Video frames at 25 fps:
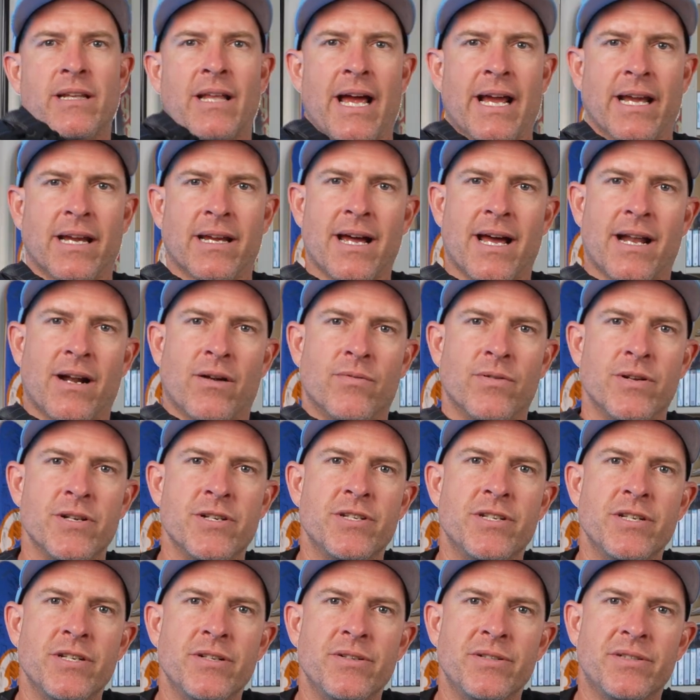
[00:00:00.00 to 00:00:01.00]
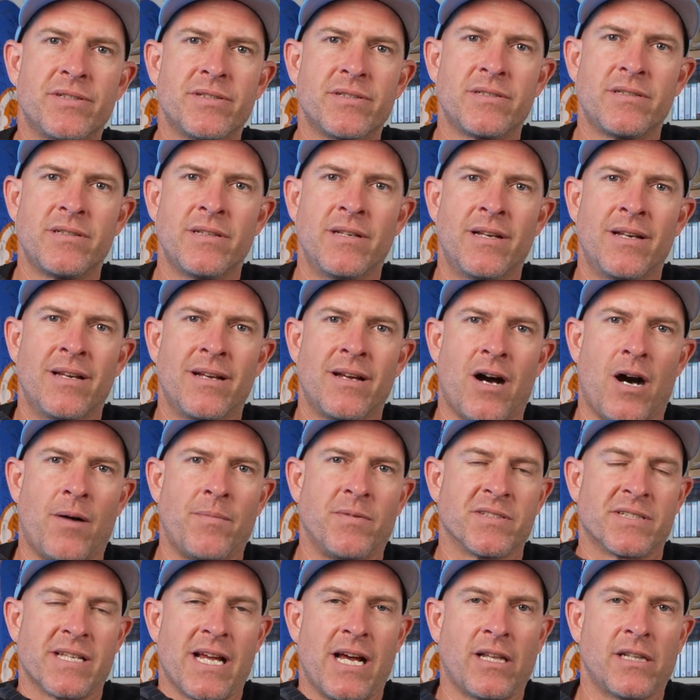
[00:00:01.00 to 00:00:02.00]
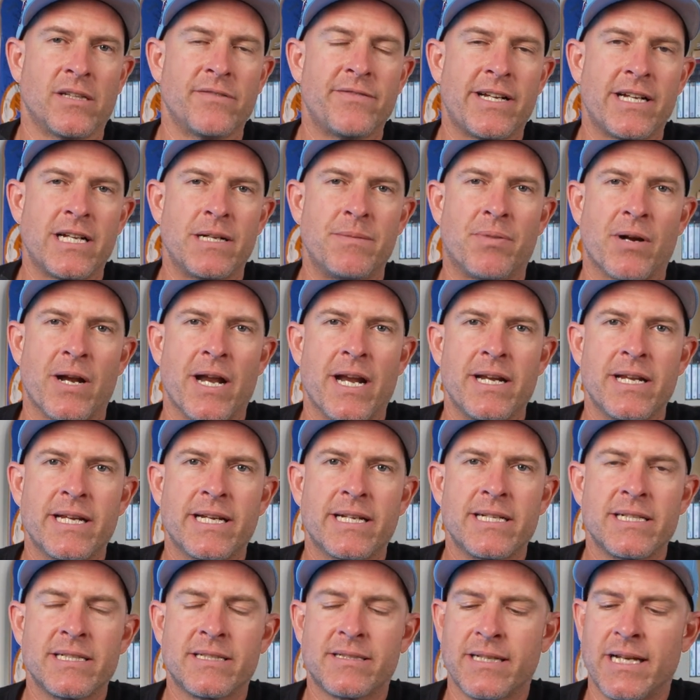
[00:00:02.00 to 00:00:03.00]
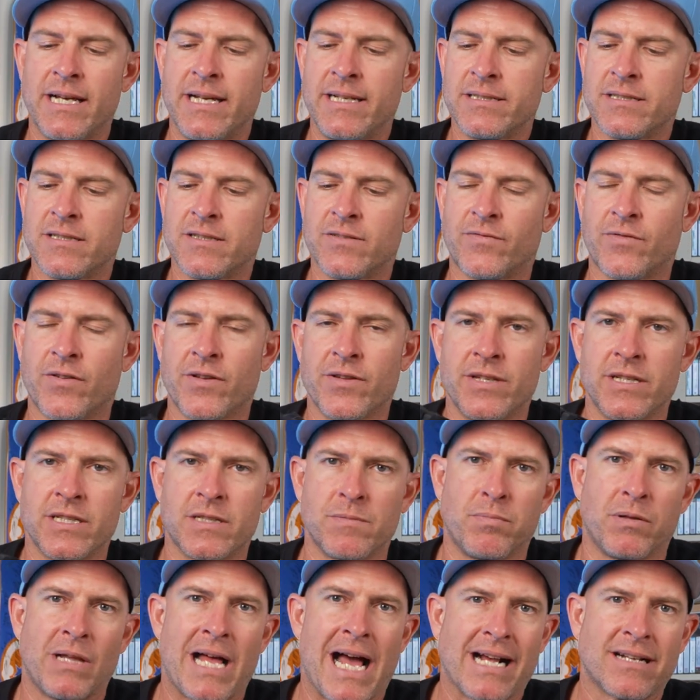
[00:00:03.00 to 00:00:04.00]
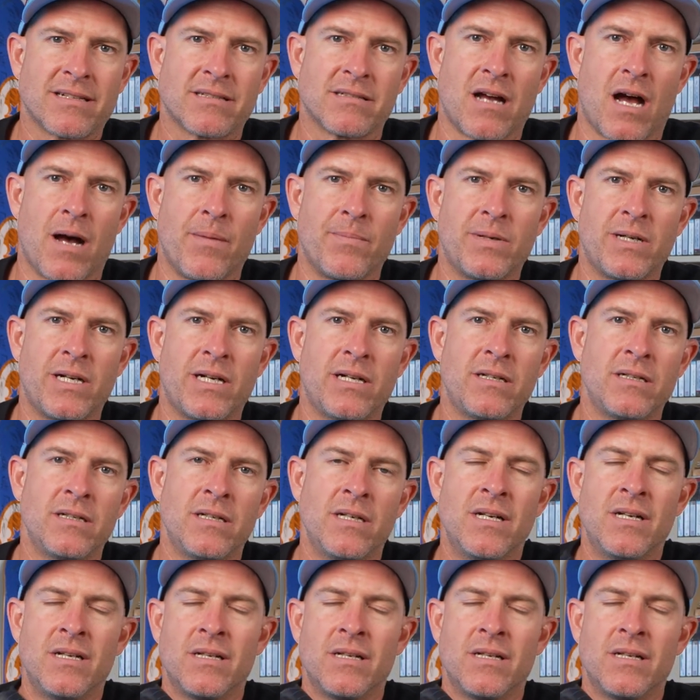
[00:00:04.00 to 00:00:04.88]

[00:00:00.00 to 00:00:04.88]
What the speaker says: like kind of reduced, almost elevated branding in a sense for this black Samba.